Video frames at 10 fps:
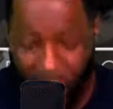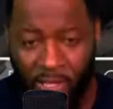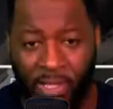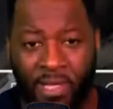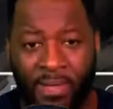
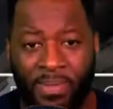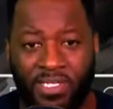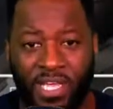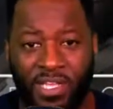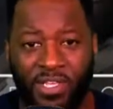I've been
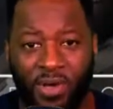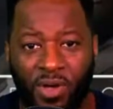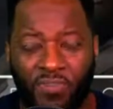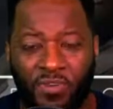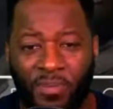telling you
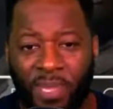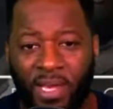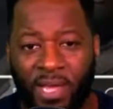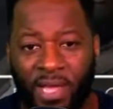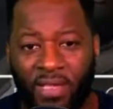all for a
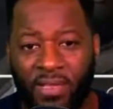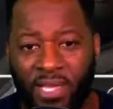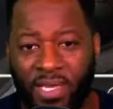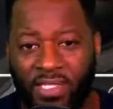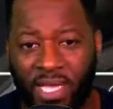minute how
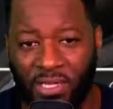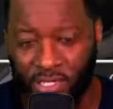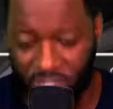you end is how you